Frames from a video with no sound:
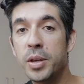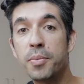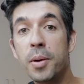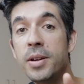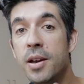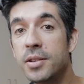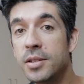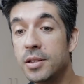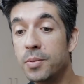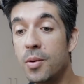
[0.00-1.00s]
But you'll probably
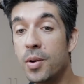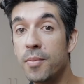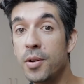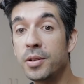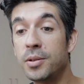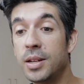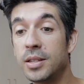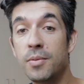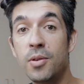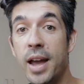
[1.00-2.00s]
notice as well, what I'm not doing is
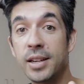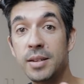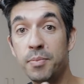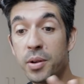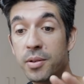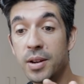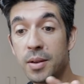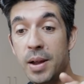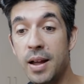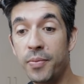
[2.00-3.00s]
I'm not actually bothering
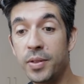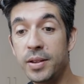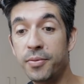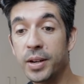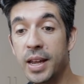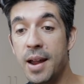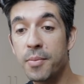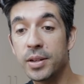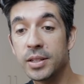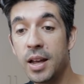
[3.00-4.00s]
about the different
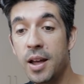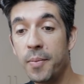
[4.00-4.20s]
cameras.